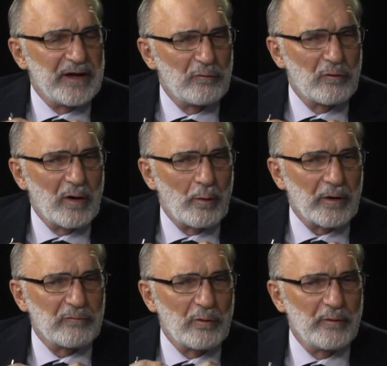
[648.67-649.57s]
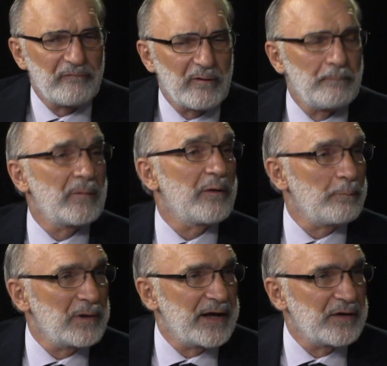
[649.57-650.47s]
grow are grown from mother
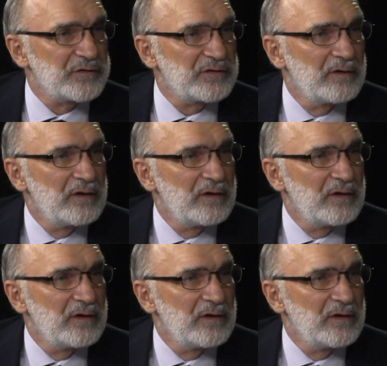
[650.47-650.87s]
plants,